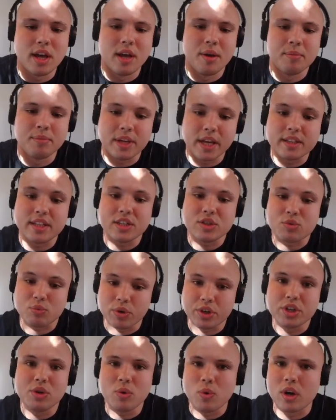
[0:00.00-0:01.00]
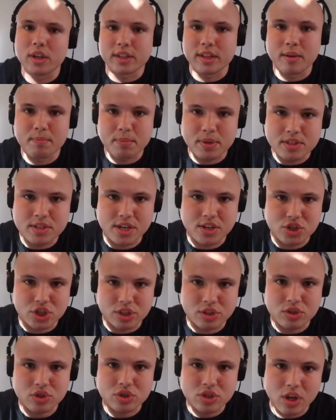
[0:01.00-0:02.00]
get these where you want them positioned.
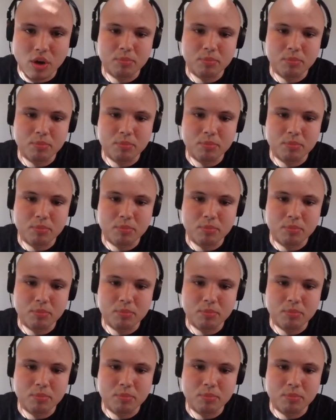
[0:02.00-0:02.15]
So I'm